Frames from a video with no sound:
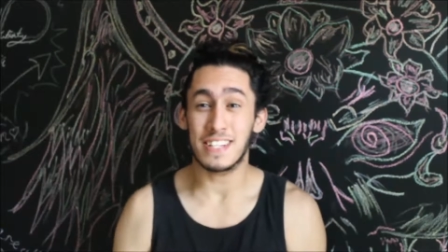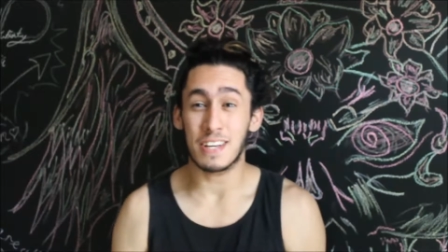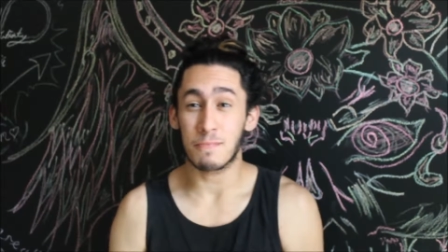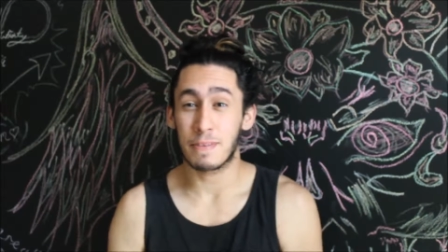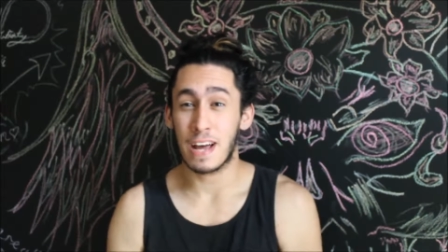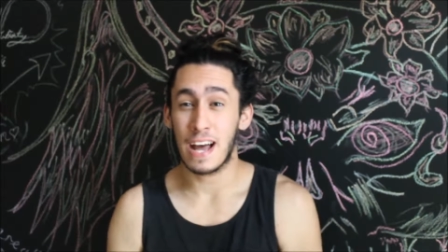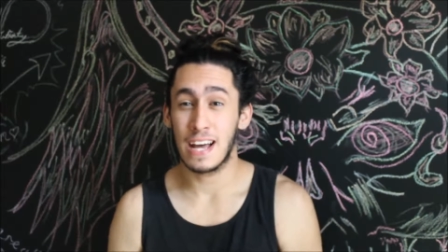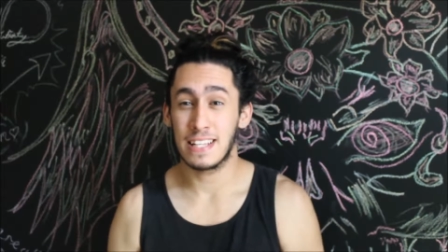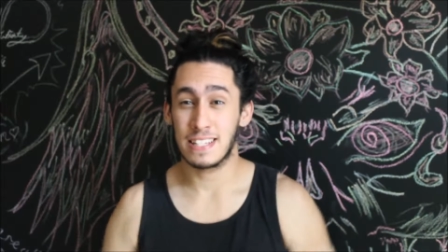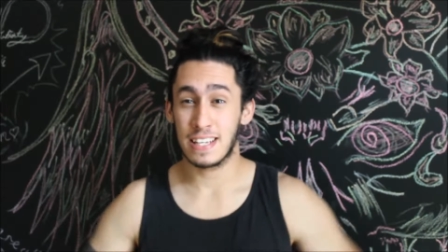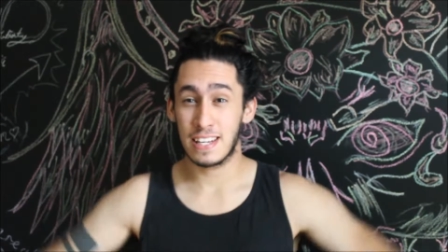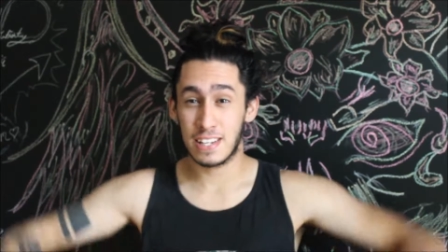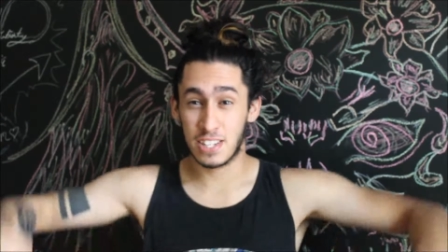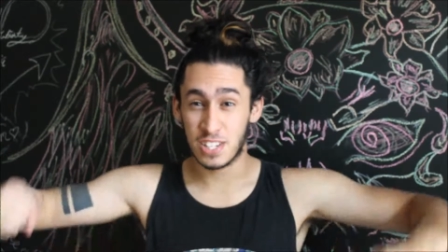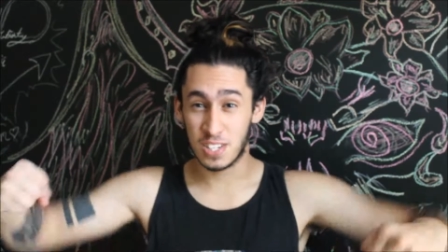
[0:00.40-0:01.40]
is up guys,
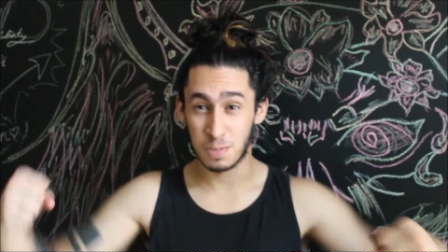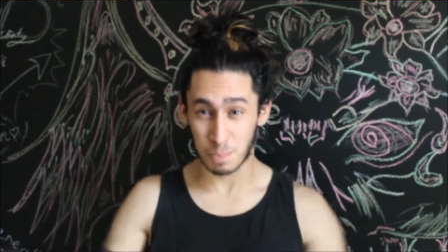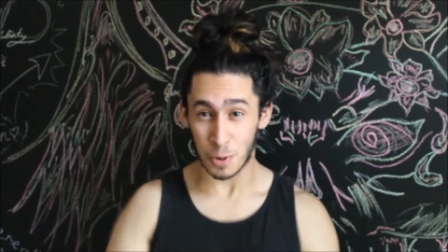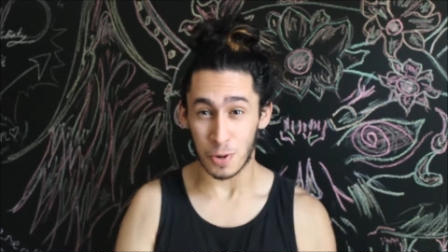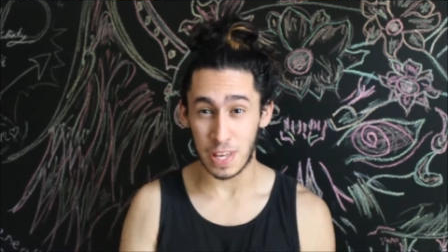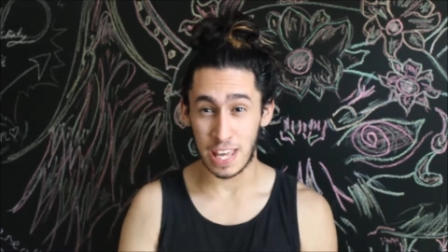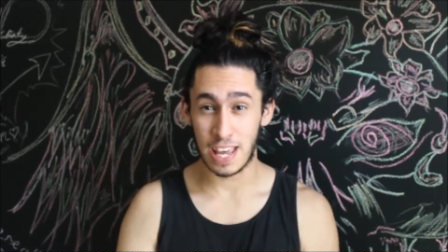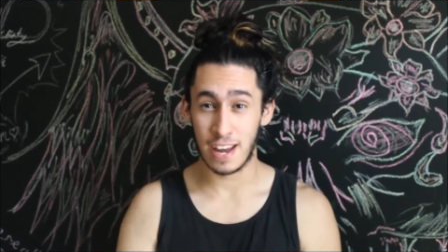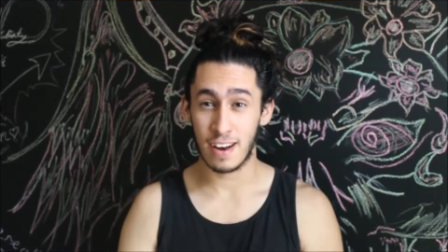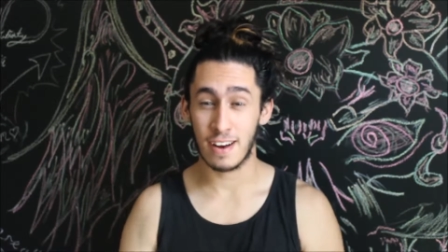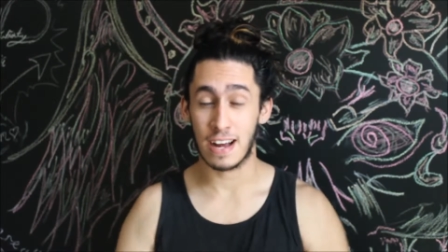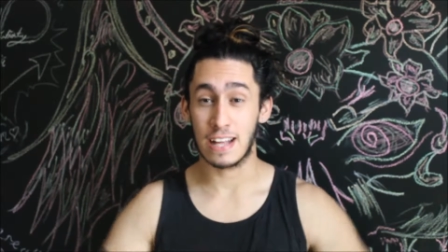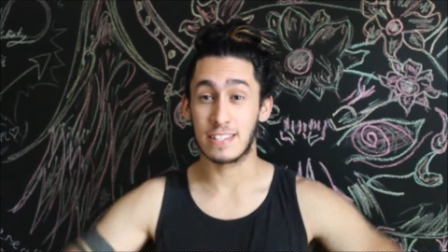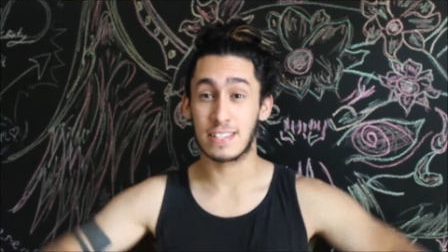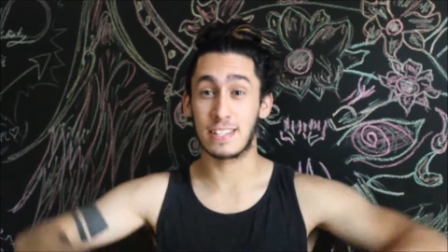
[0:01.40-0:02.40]
it is Spookie
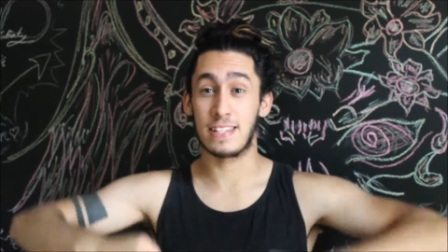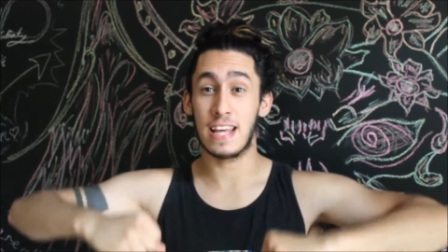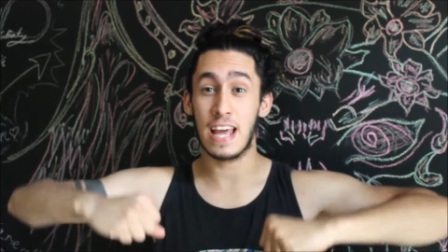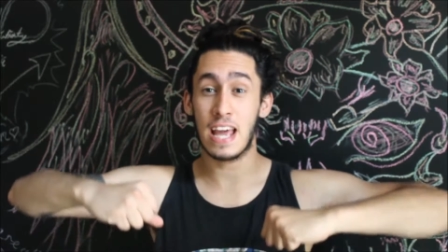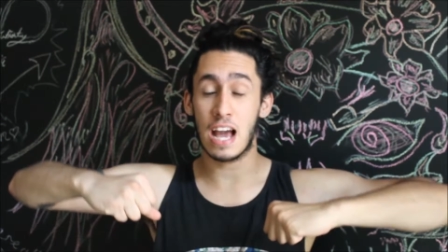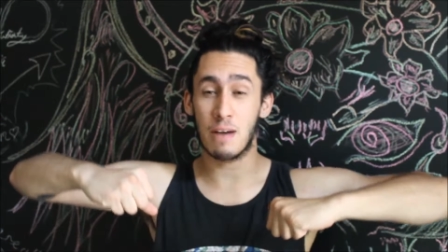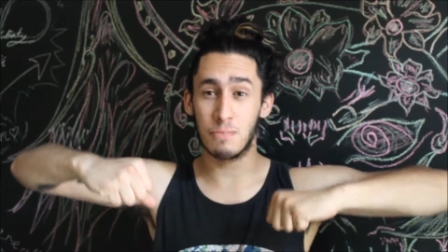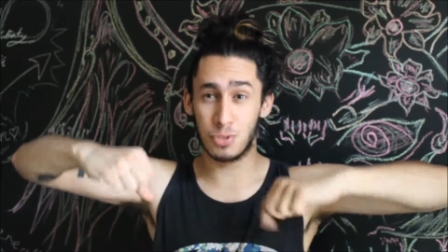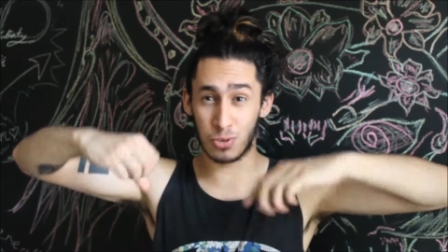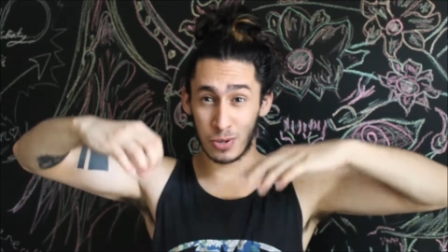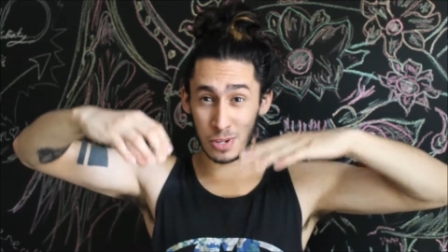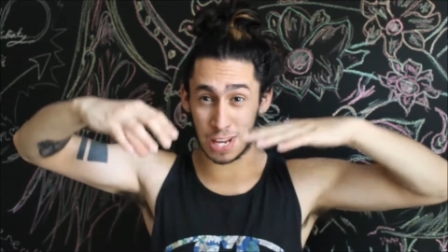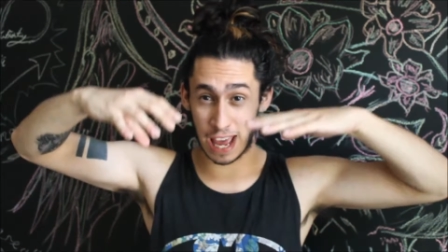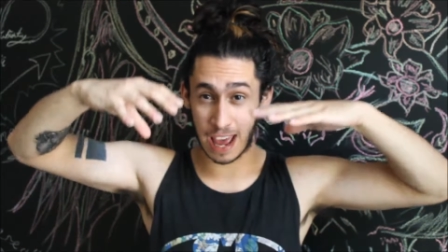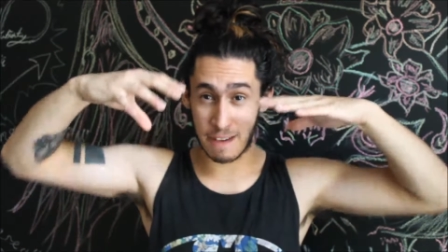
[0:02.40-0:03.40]
here and today I'm
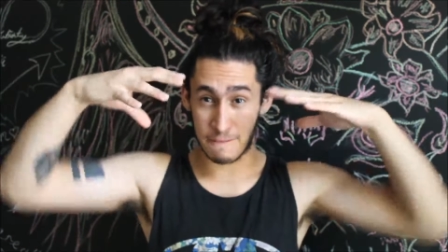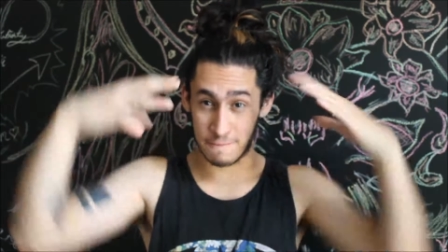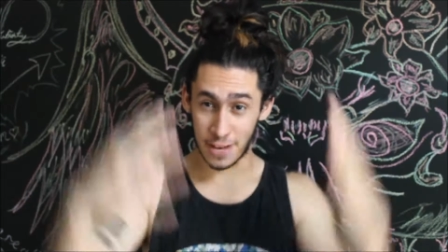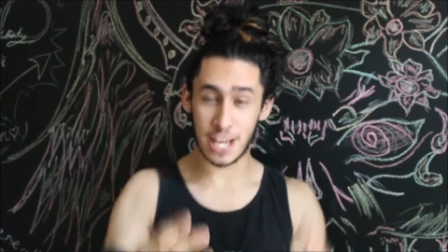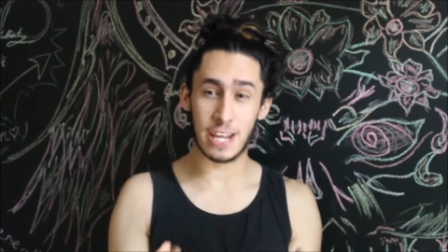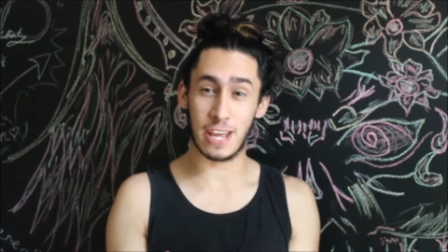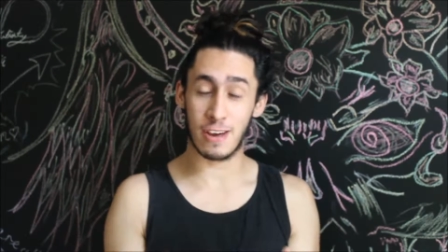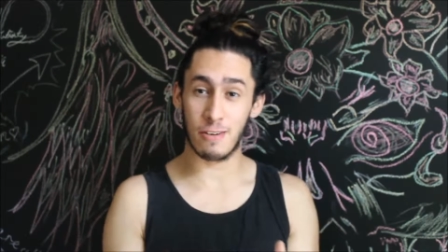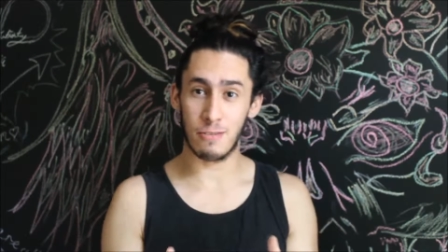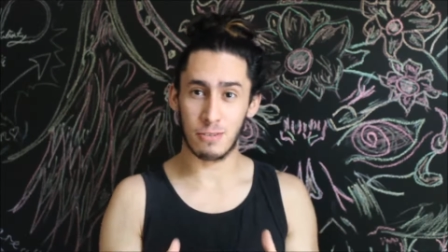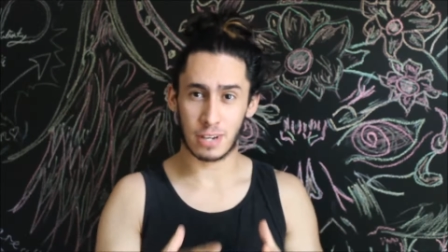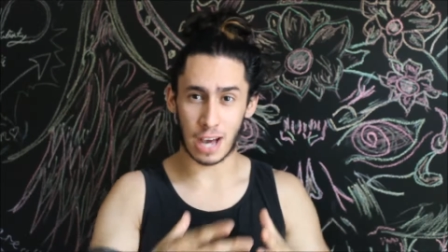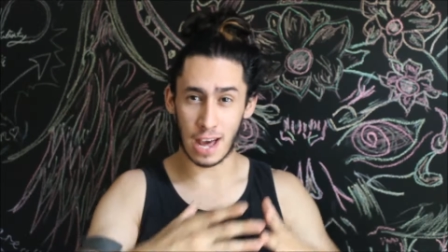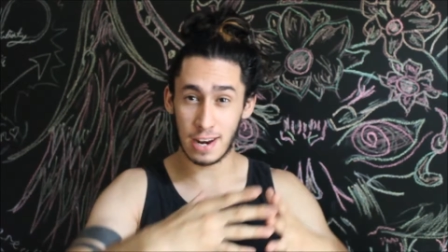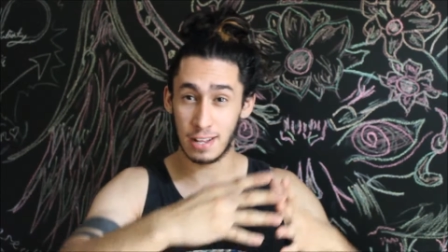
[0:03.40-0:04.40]
doing a video,
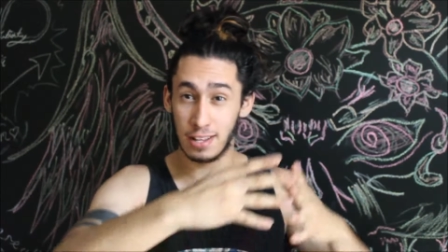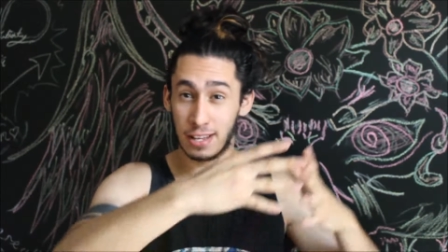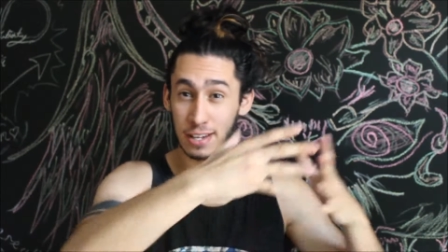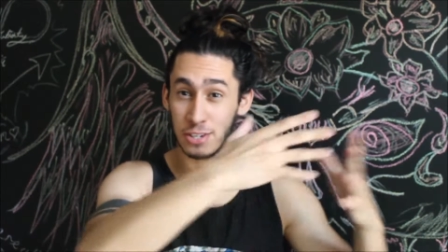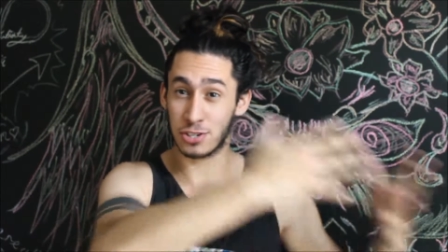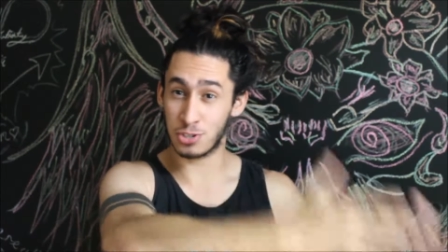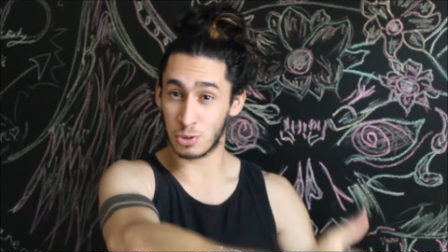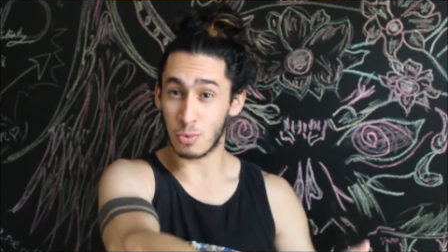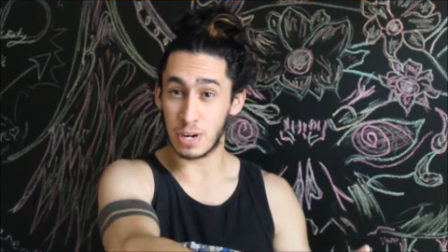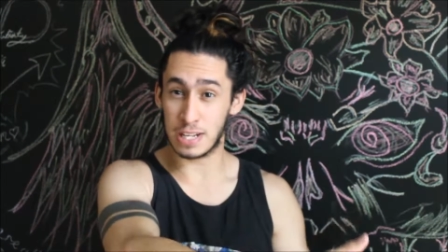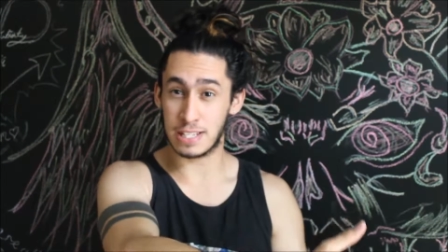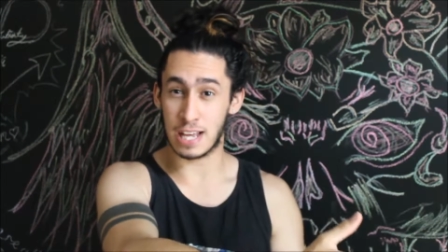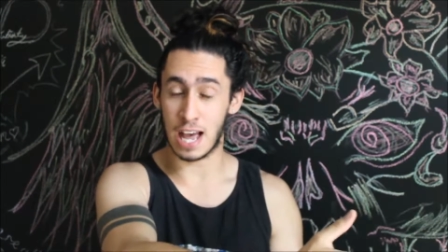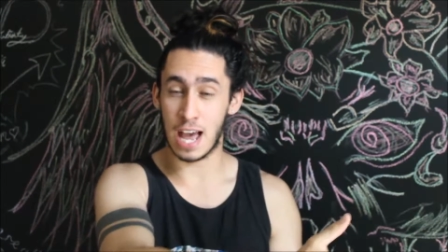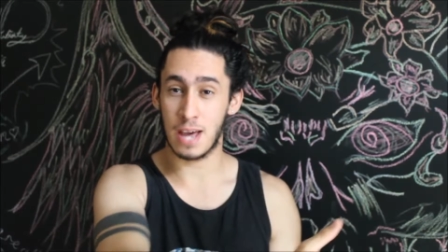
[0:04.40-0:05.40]
kind of like a story
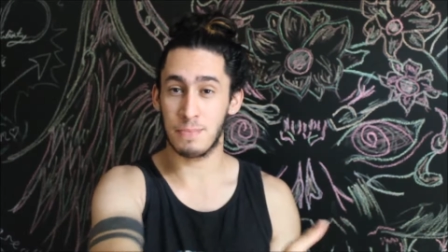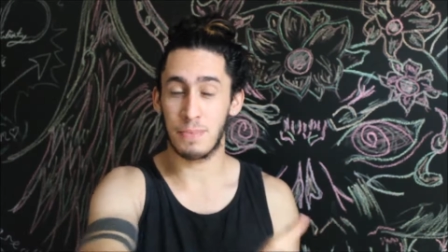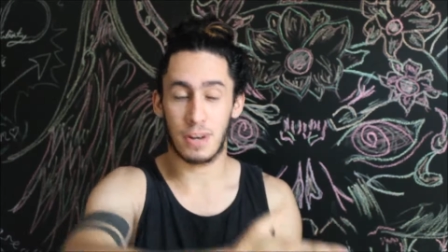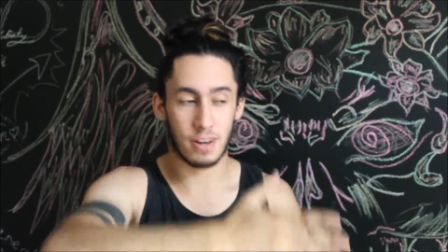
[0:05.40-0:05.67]
time,